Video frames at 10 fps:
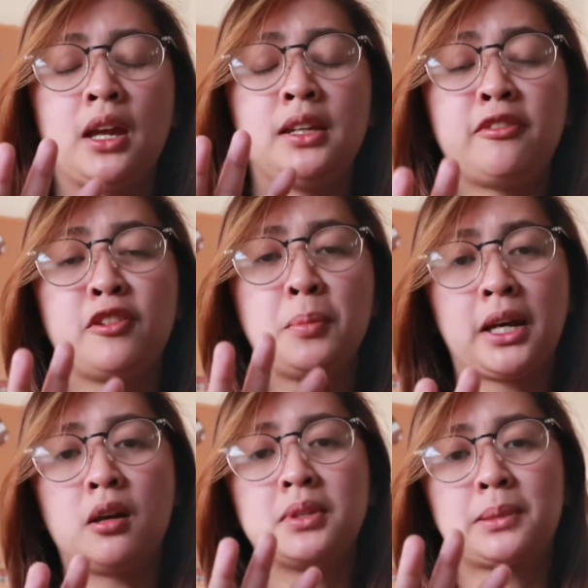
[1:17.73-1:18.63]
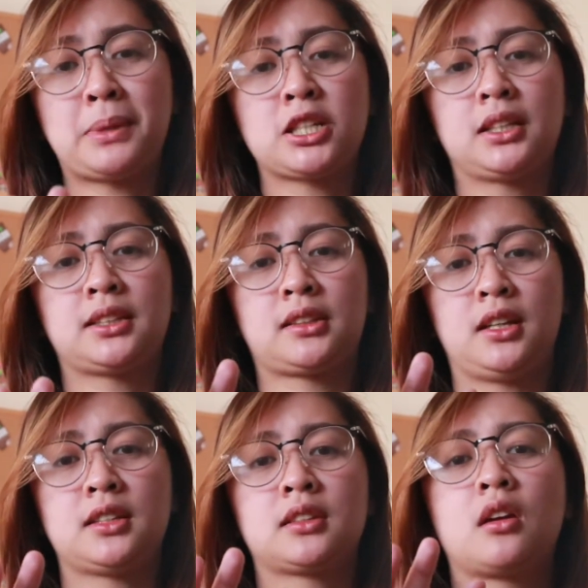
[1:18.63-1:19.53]
if you become a specialist
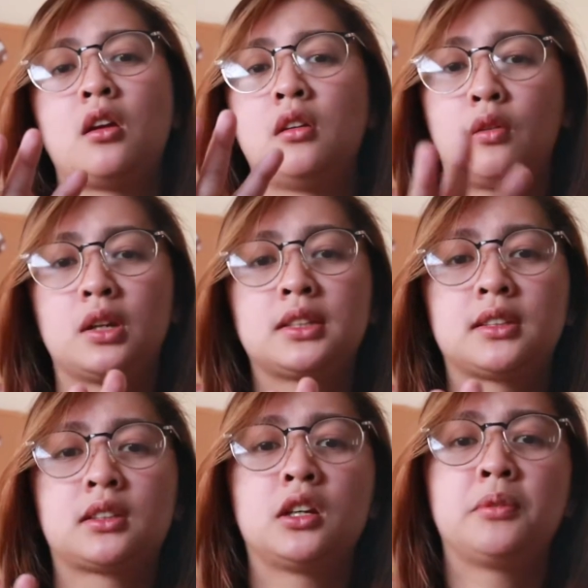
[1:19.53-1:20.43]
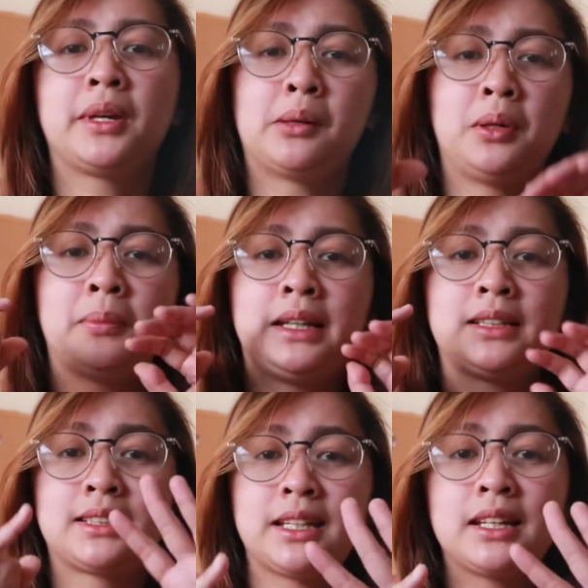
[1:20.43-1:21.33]
nurse or a sister, you become a band
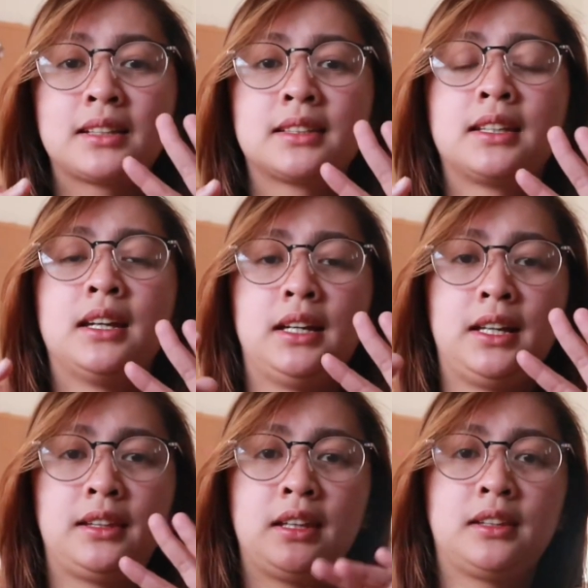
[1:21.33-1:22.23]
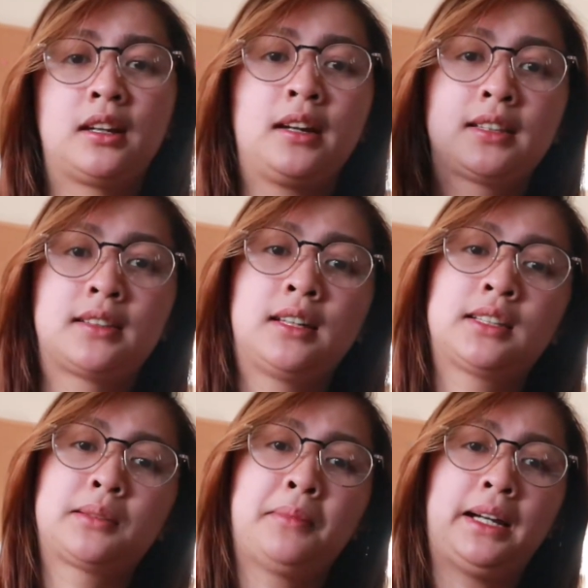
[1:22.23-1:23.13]
6, and then there is
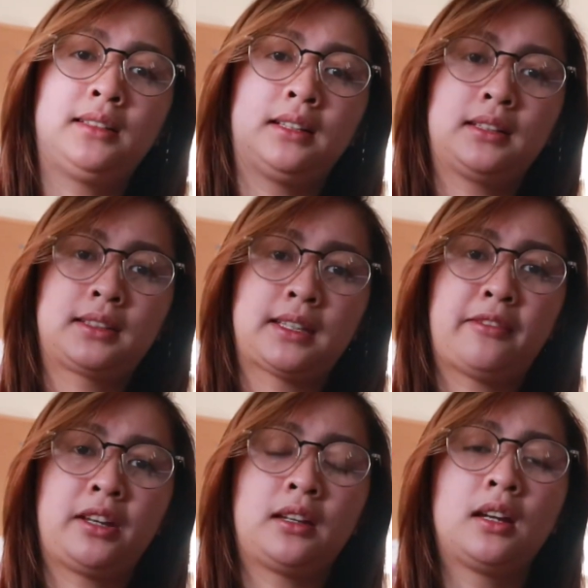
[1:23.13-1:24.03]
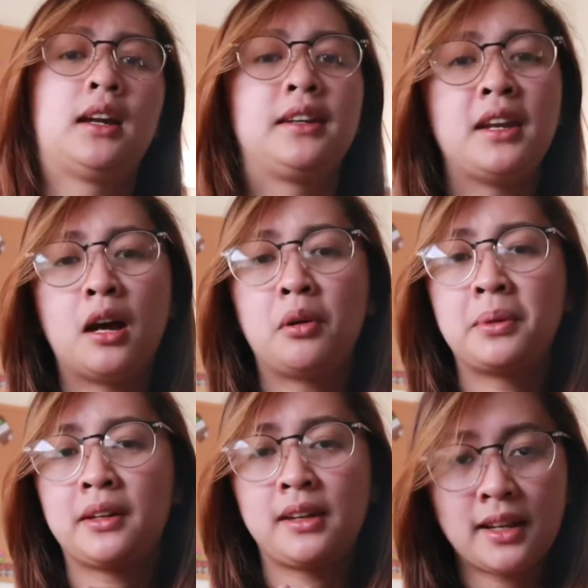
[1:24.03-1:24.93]
this band 7. Now, I'm
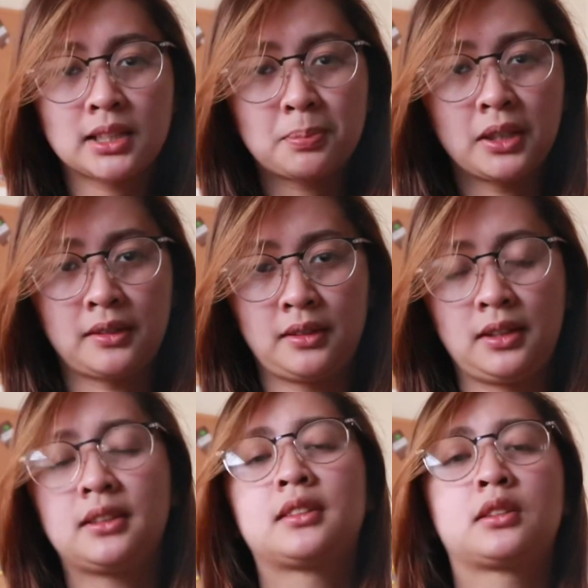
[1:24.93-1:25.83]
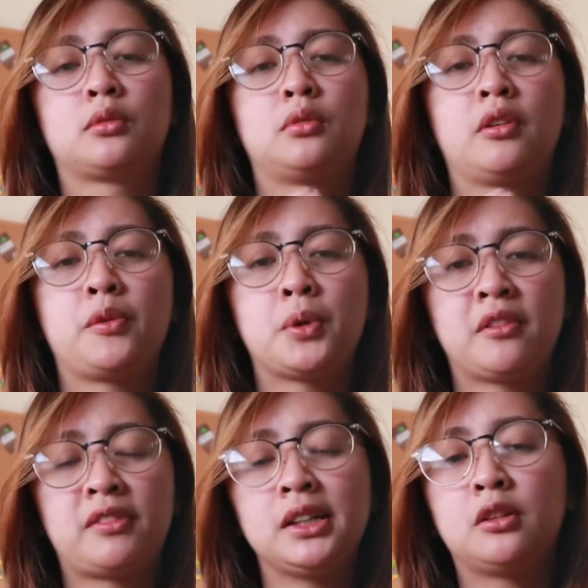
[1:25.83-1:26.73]
not an expert on this, so if you want
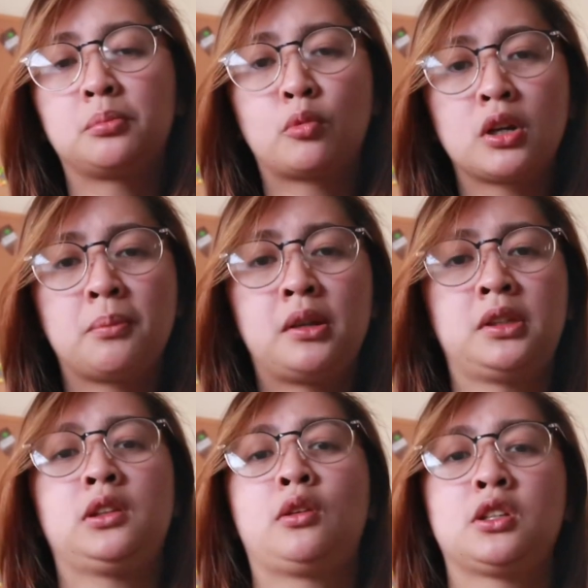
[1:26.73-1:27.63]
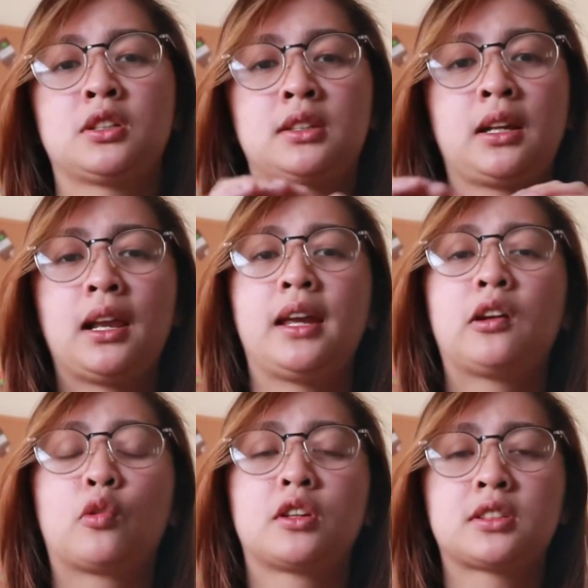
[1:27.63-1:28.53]
to find out more about it, you can just
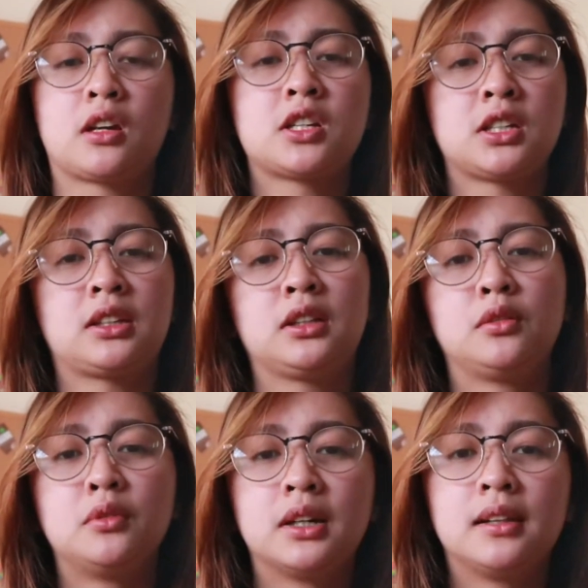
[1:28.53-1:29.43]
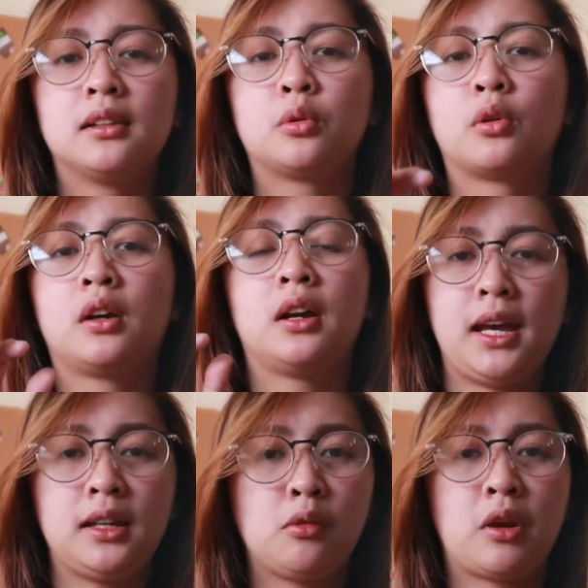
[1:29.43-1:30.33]
click or search it in Google or
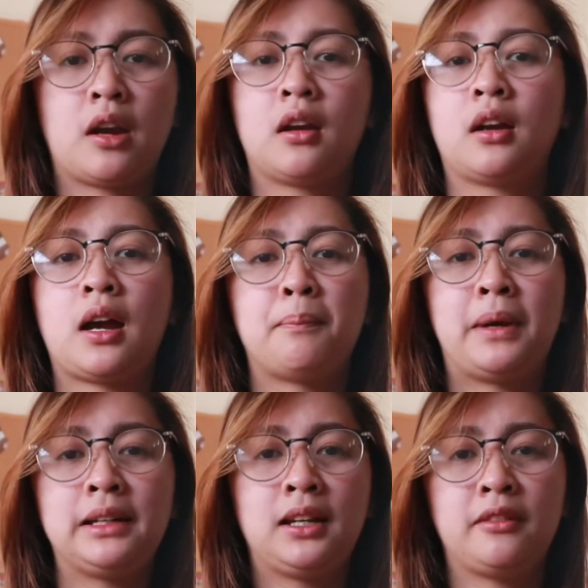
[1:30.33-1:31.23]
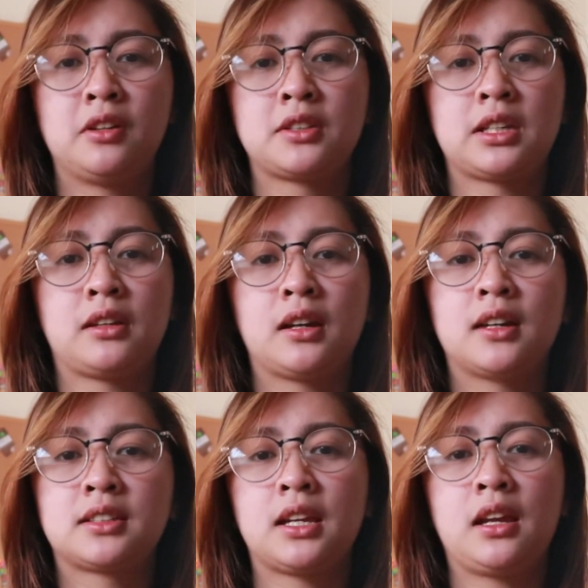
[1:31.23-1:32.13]
anywhere, band levels in
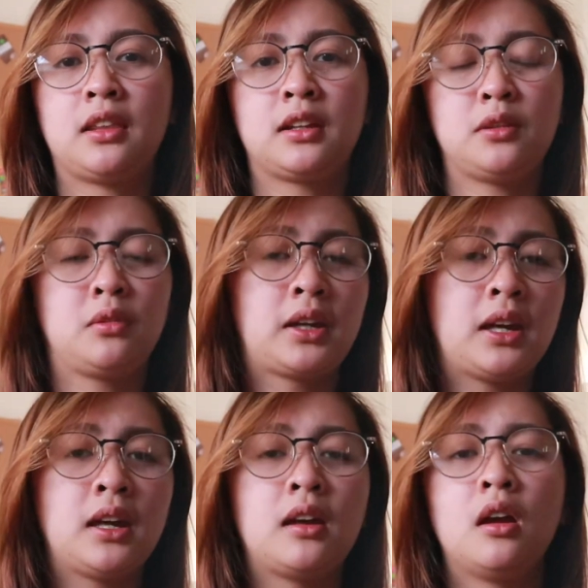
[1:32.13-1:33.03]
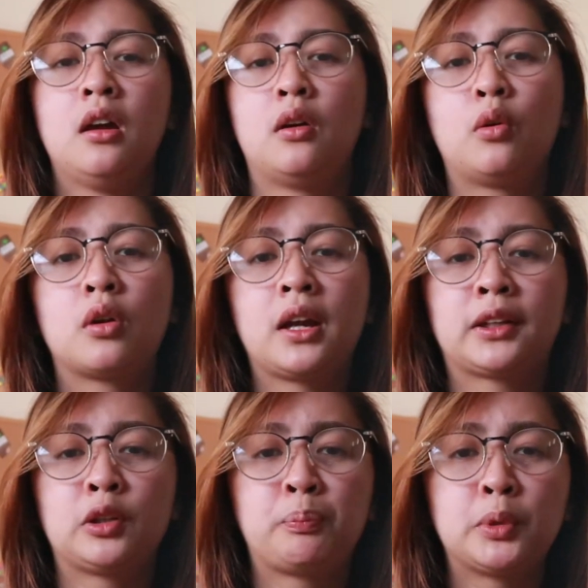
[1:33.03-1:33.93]
nursing in the UK, or I
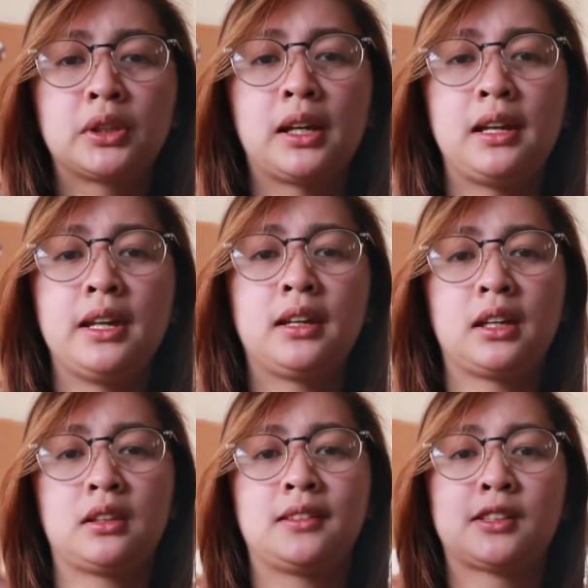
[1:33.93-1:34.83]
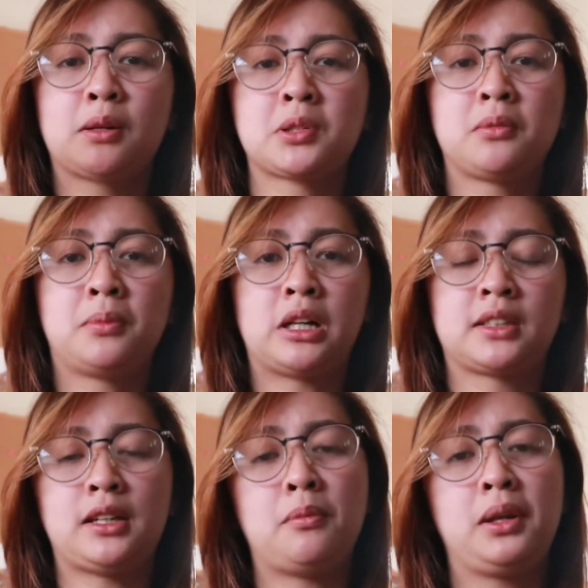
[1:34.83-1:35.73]
could put a link in the description
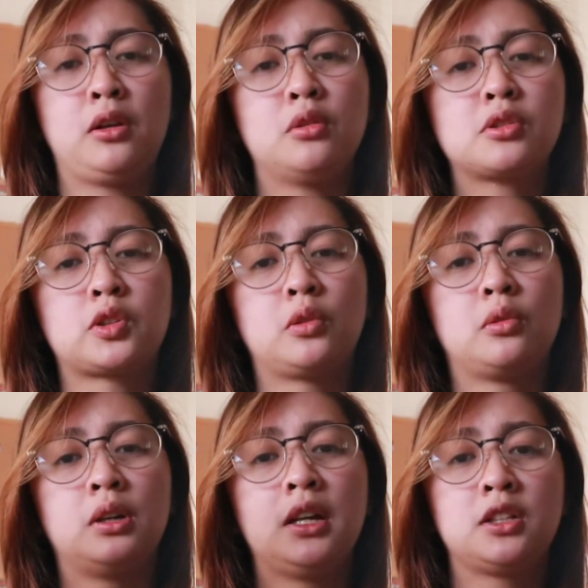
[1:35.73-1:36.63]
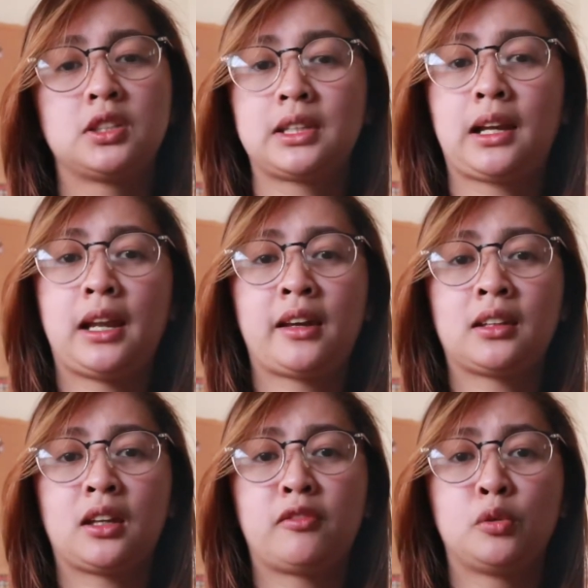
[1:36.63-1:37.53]
box down below, so just click
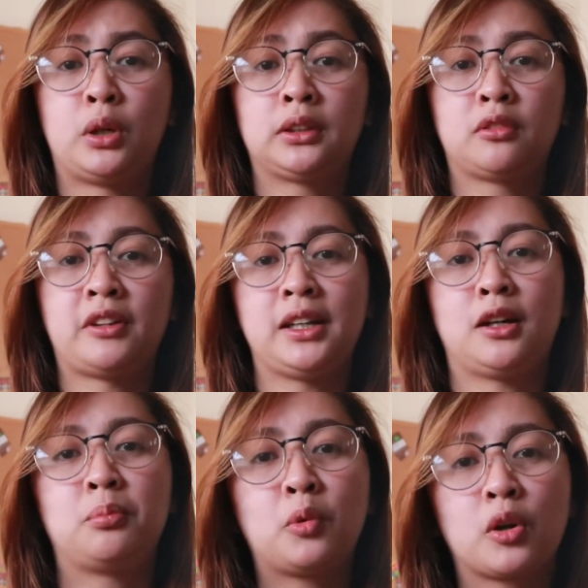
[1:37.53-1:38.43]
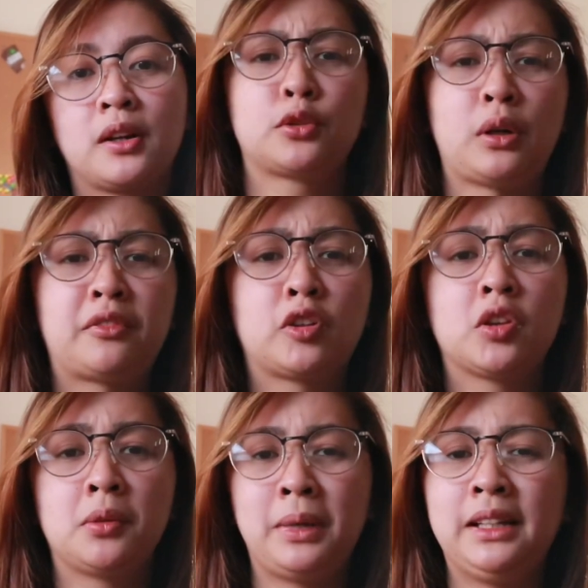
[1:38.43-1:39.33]
it if you want to find out more. So after
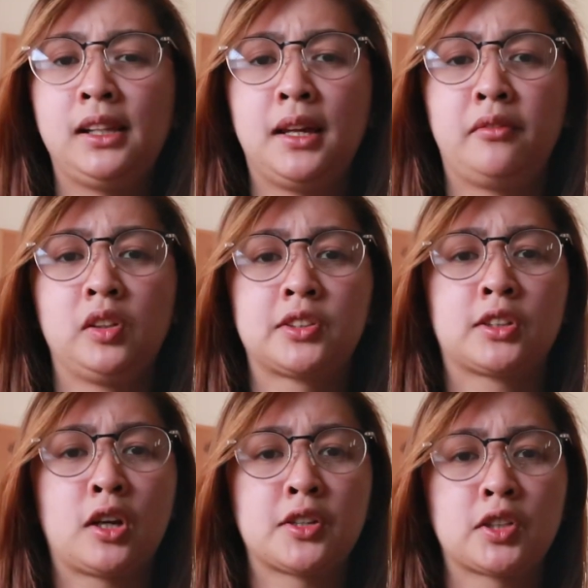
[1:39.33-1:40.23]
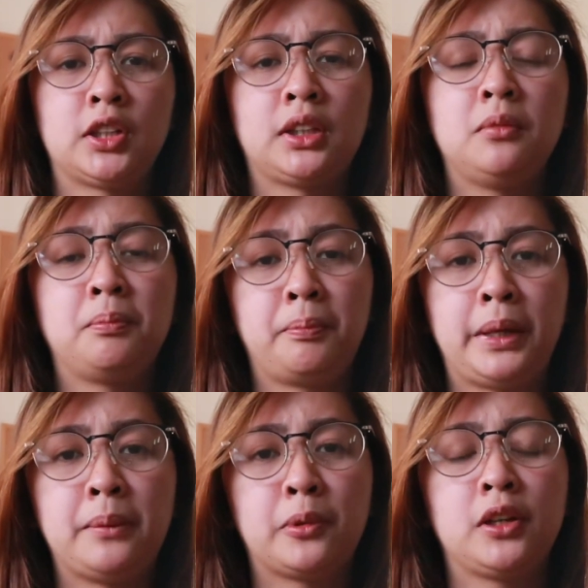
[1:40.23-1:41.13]
the band levels, there are certain
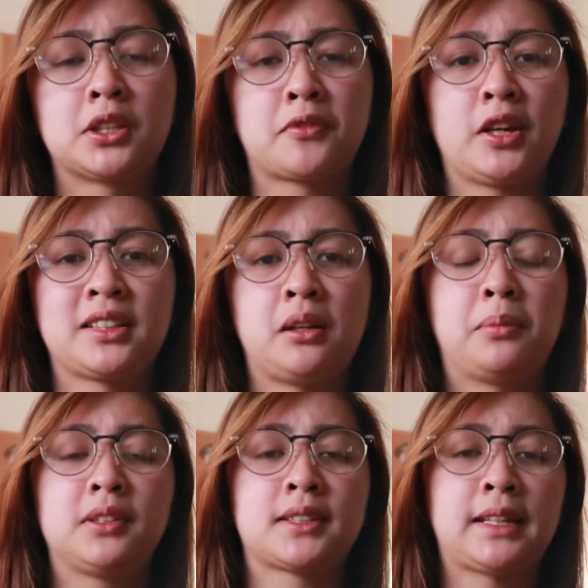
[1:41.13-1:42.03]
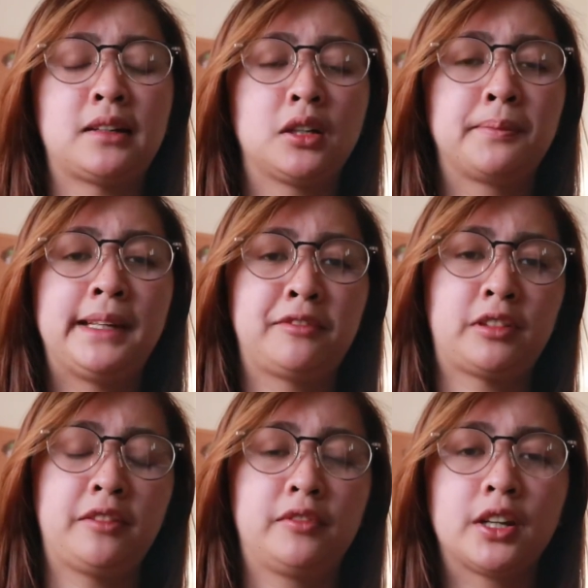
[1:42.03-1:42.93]
pay points. For example, a standard band
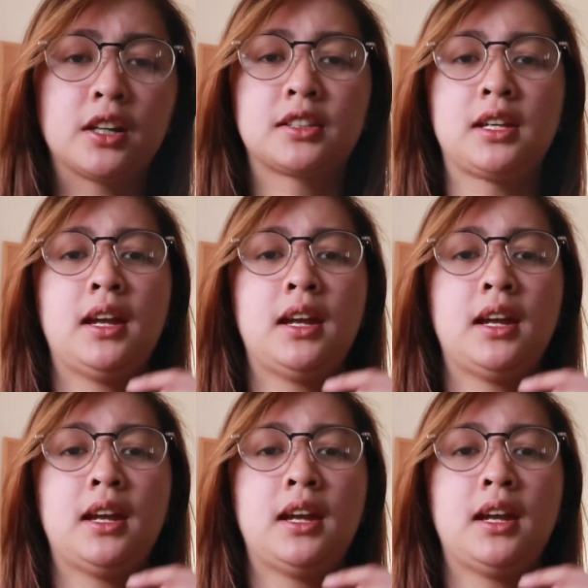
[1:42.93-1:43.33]
5 nurse